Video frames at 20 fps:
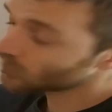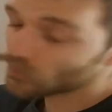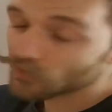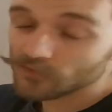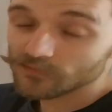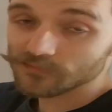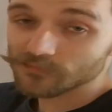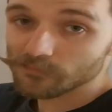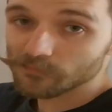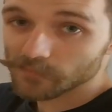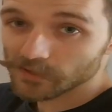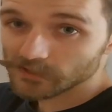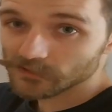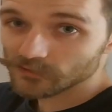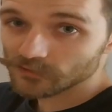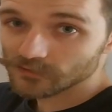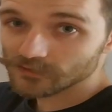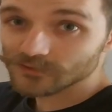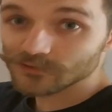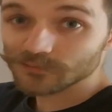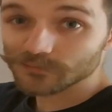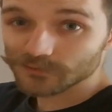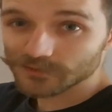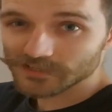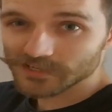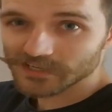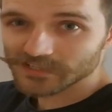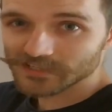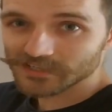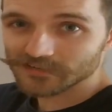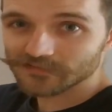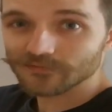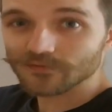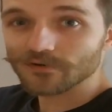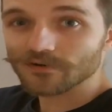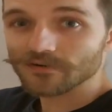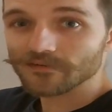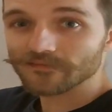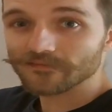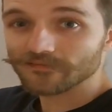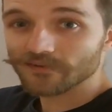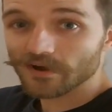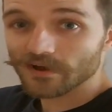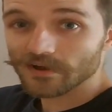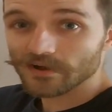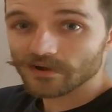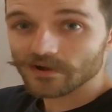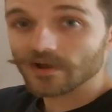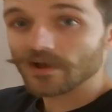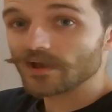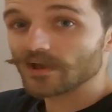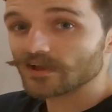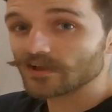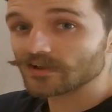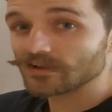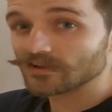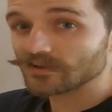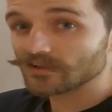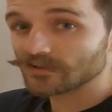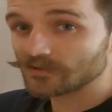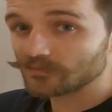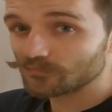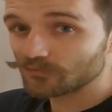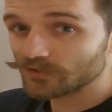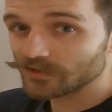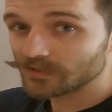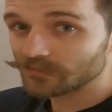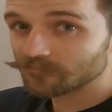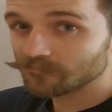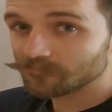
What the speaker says: of metal to protect it for fire and debris.